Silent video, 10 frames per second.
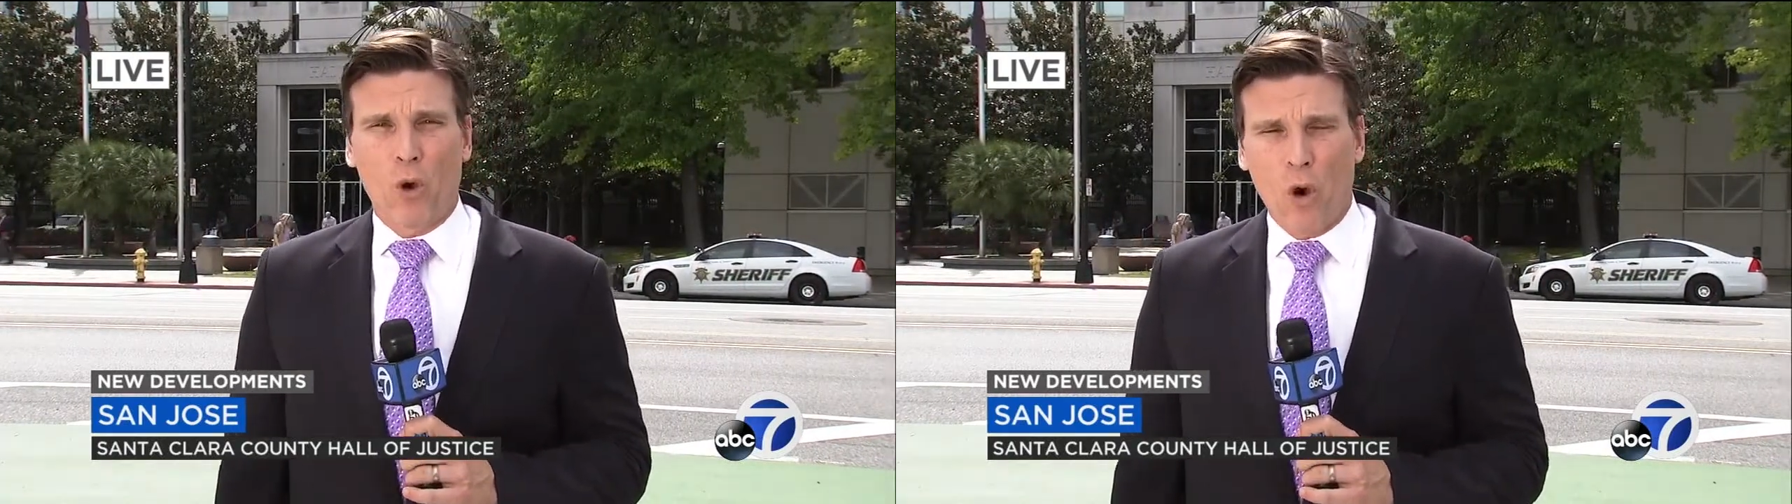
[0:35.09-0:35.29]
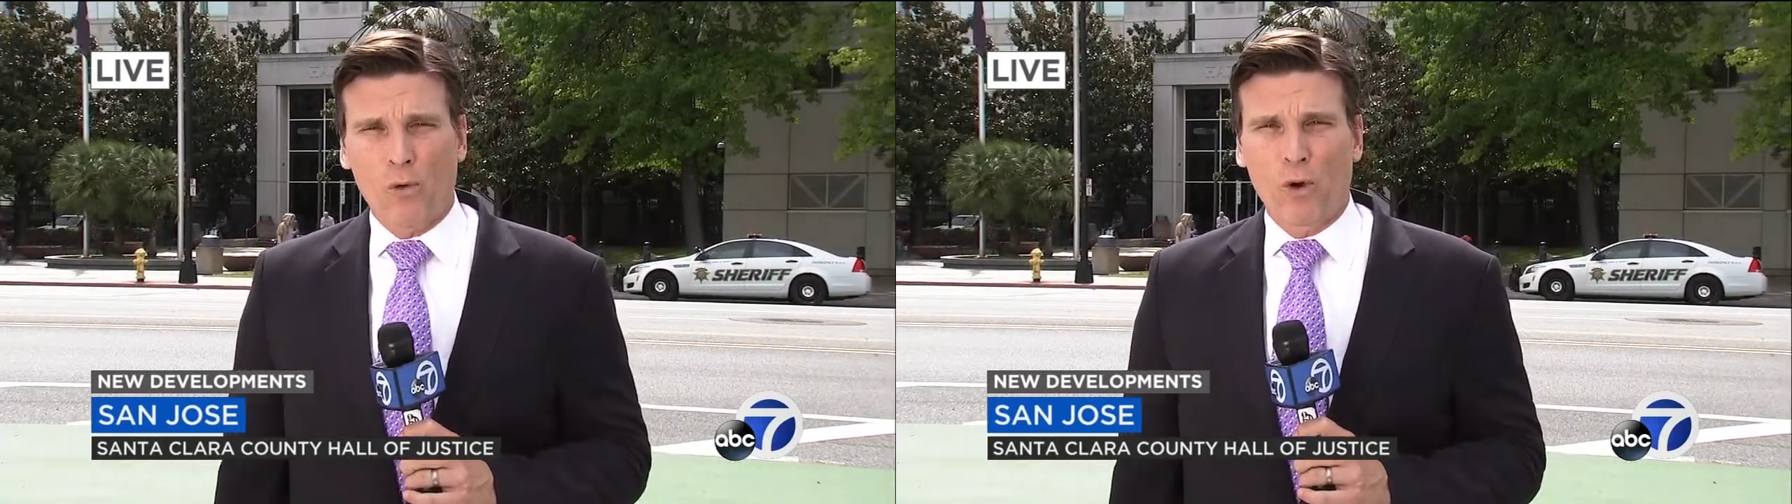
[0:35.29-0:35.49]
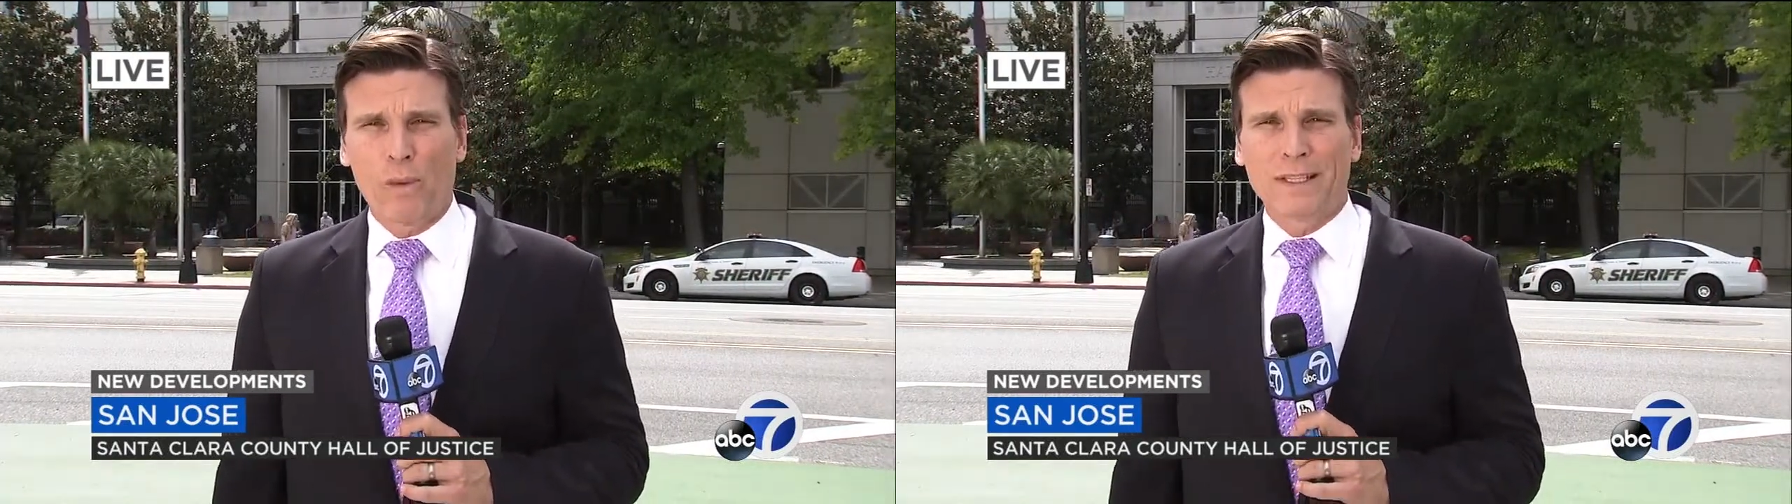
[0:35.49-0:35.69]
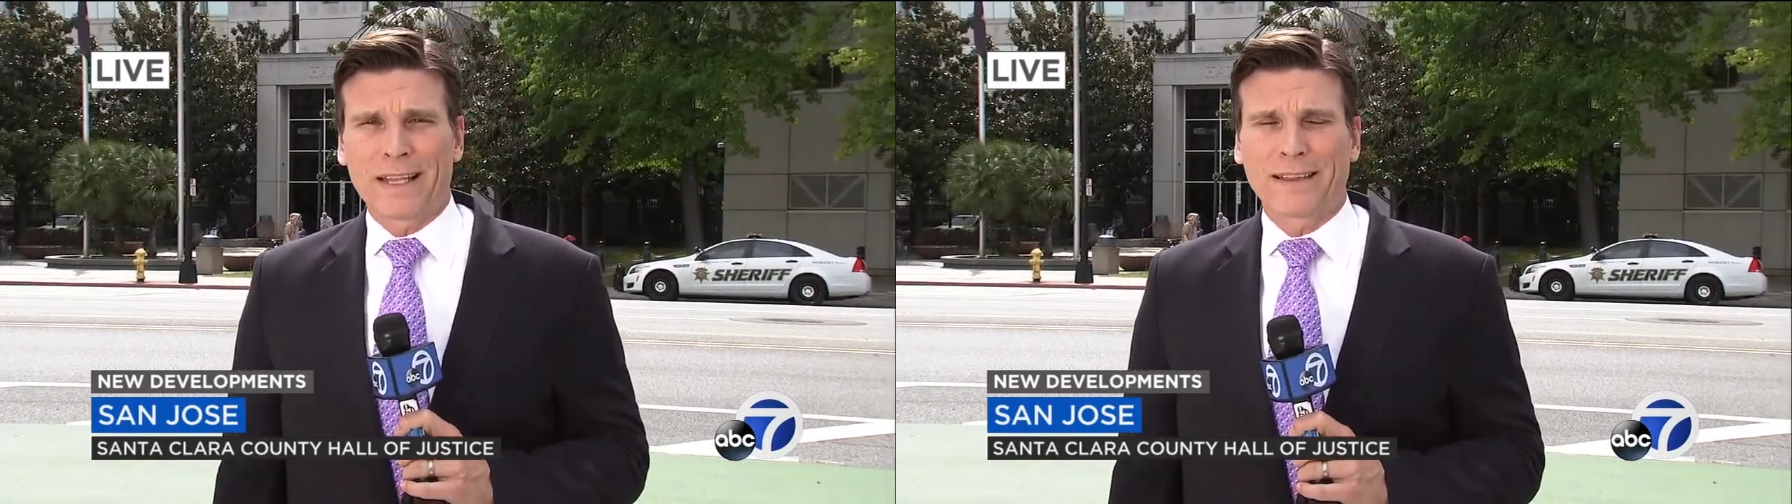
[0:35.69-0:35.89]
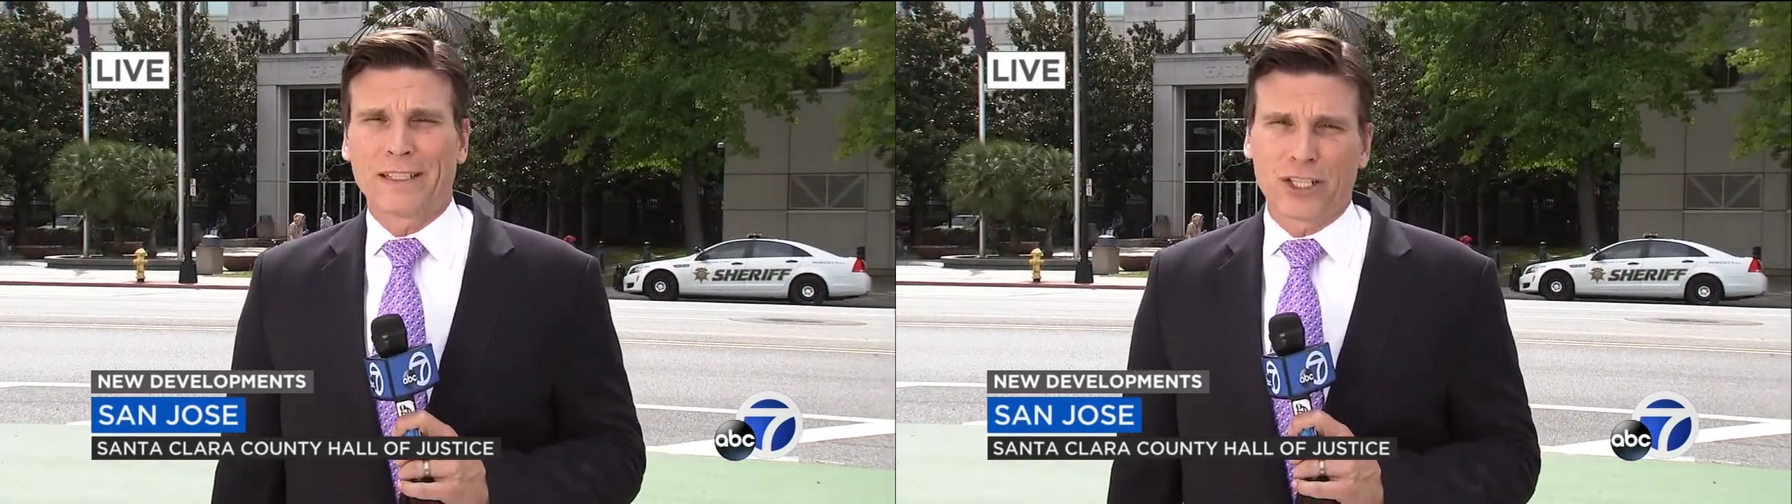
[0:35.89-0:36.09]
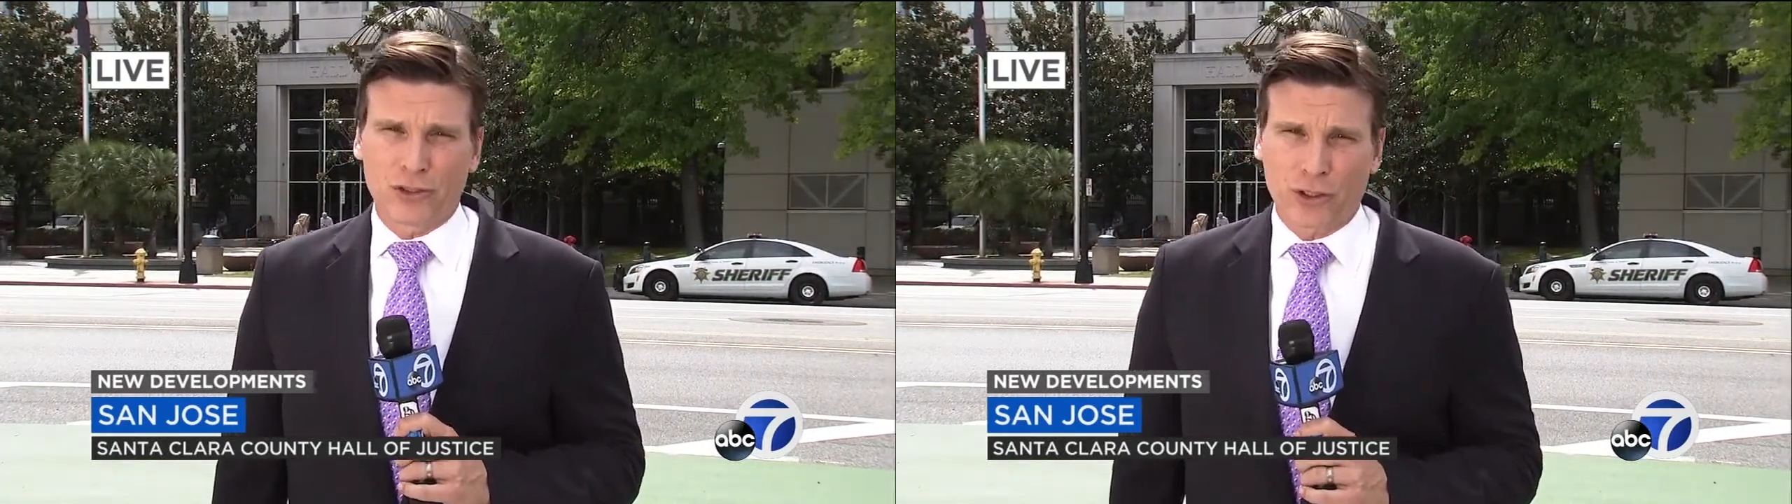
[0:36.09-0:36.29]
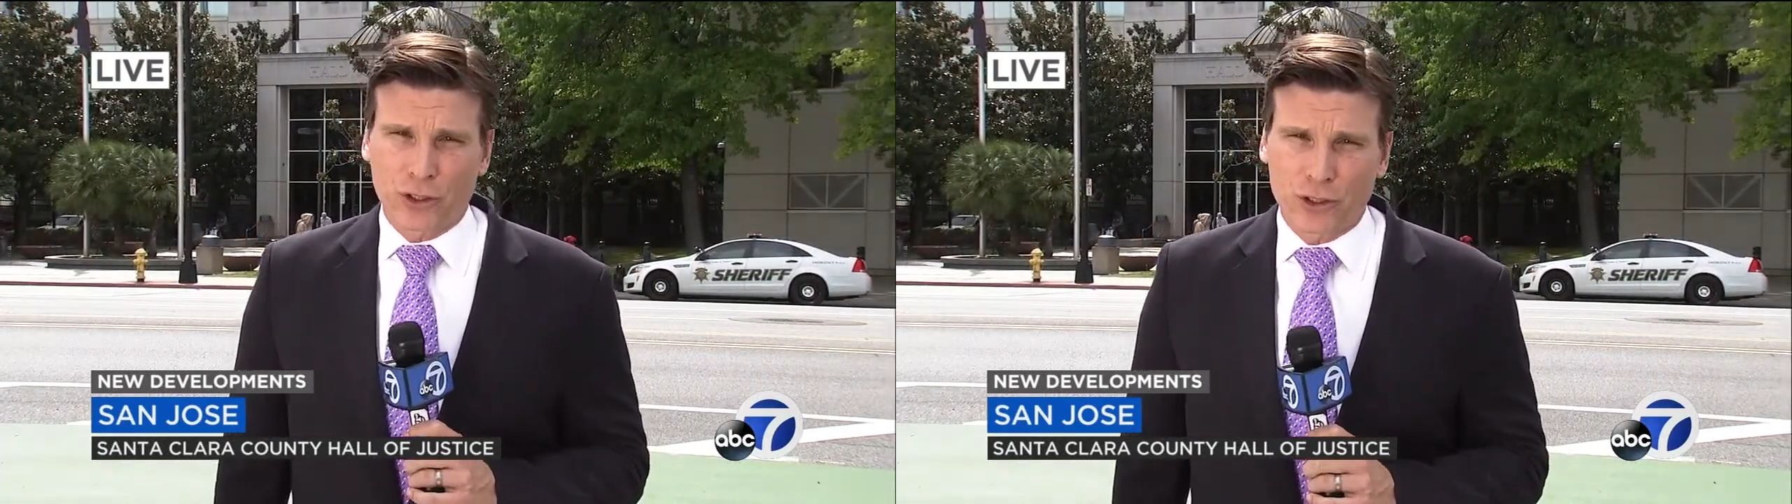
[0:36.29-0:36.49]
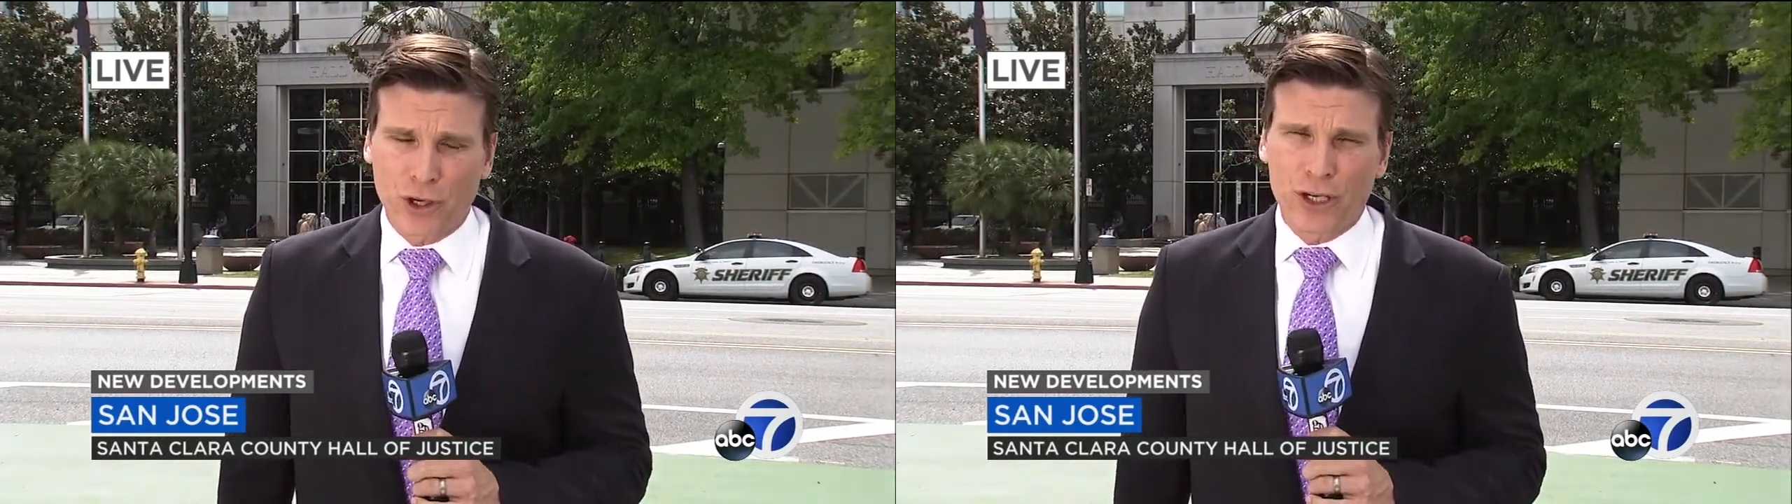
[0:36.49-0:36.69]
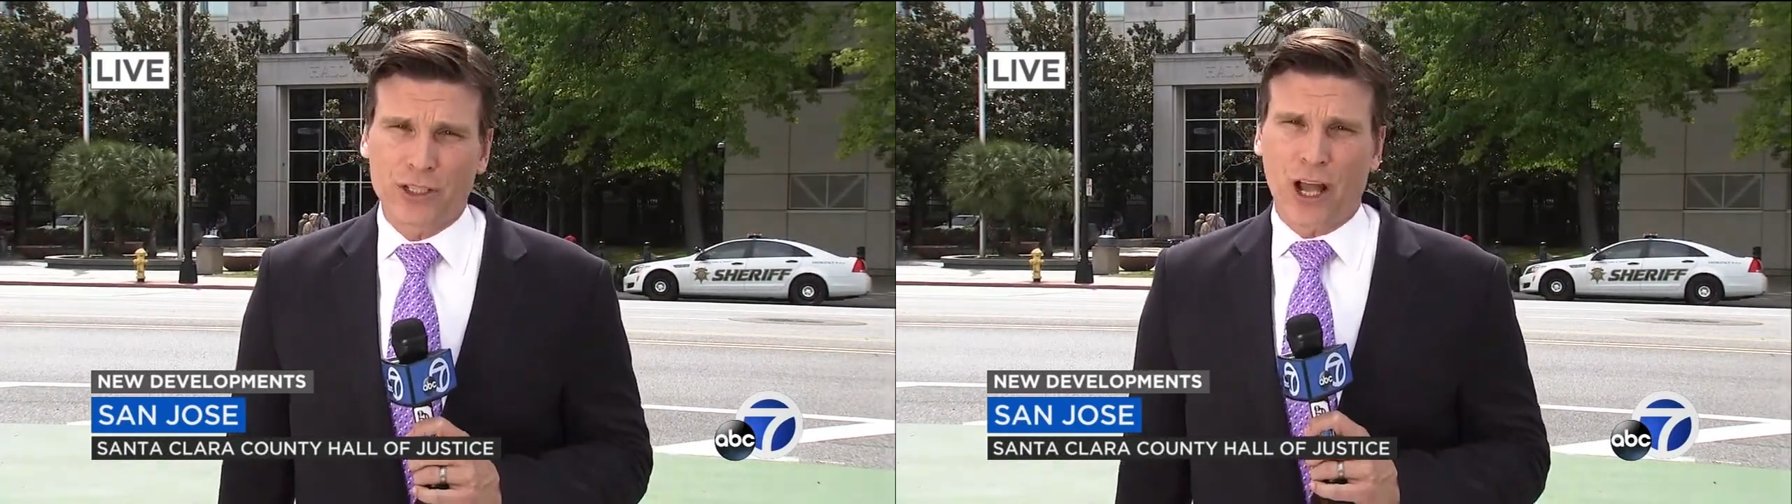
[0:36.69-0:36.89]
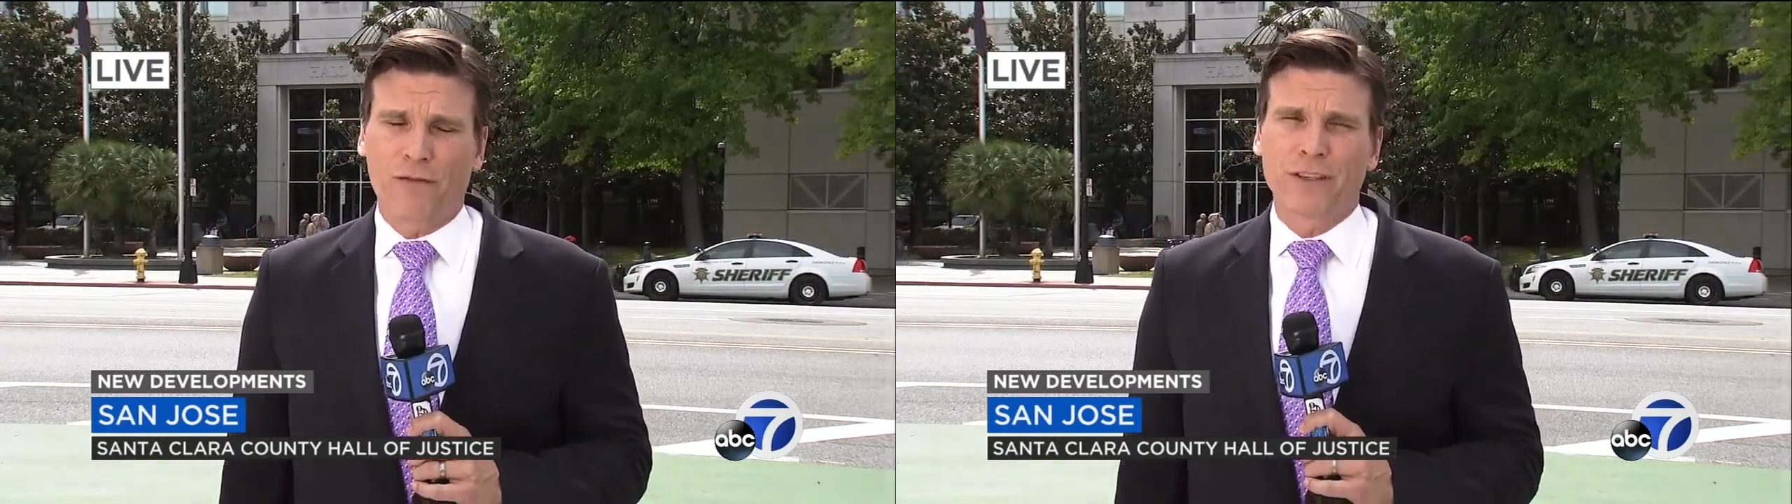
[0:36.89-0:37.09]
courtroom is that the district
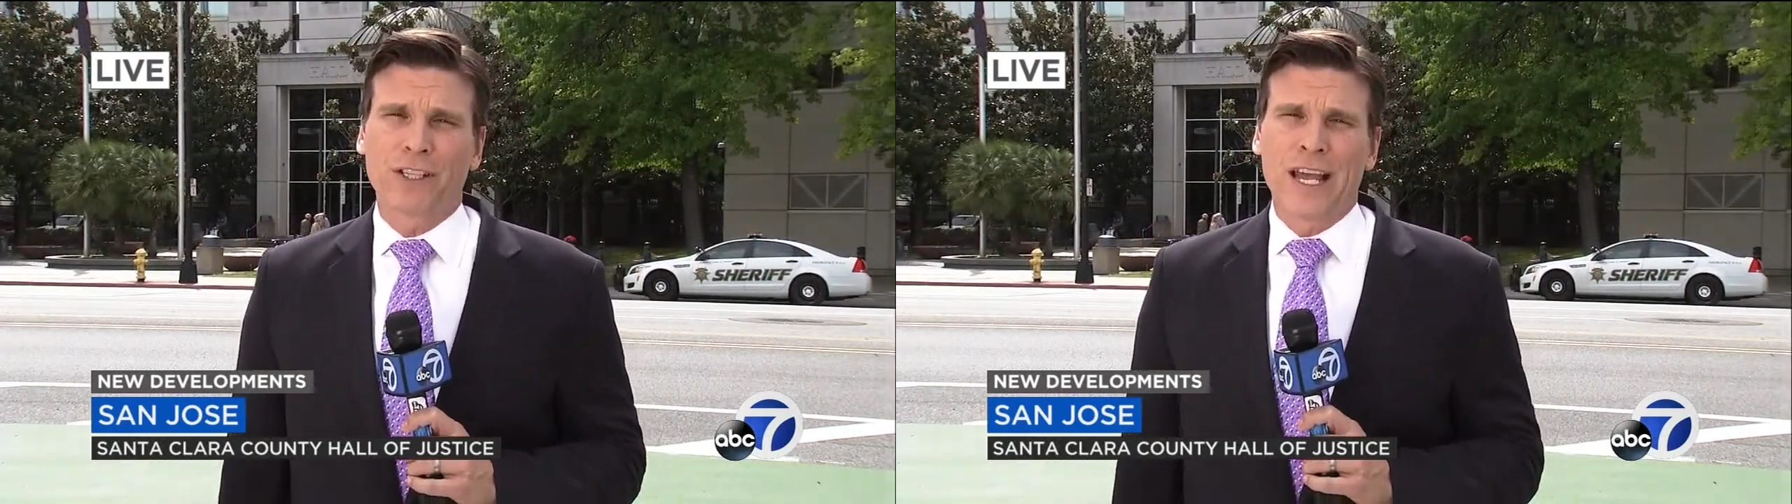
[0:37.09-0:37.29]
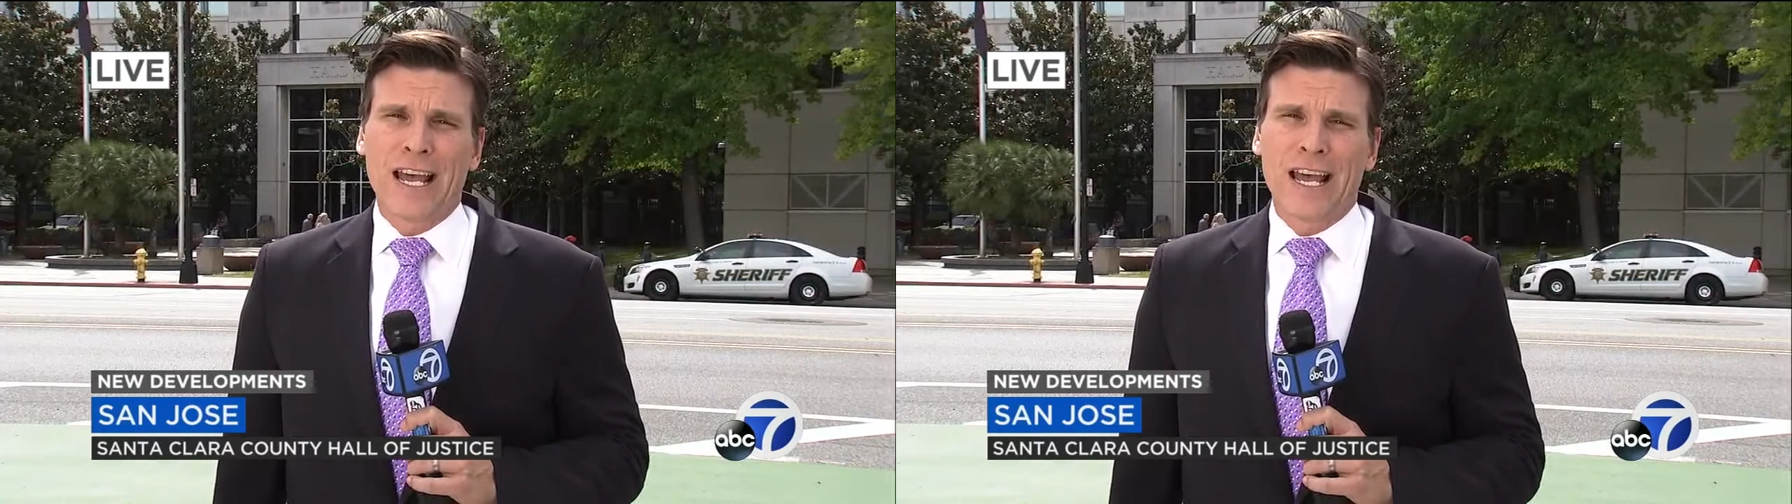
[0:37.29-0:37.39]
attorney's office